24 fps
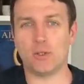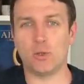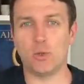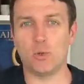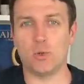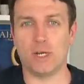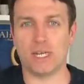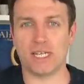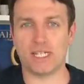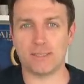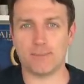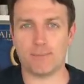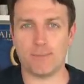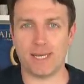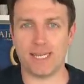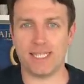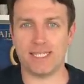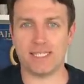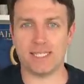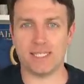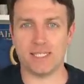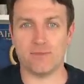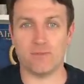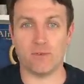too
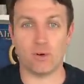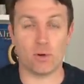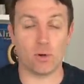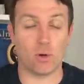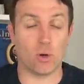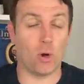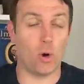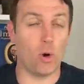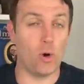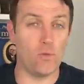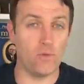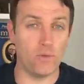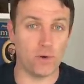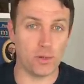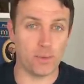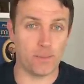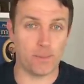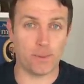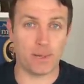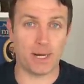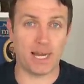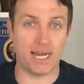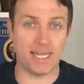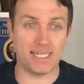expensive or
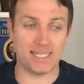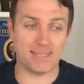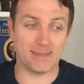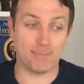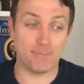overpriced,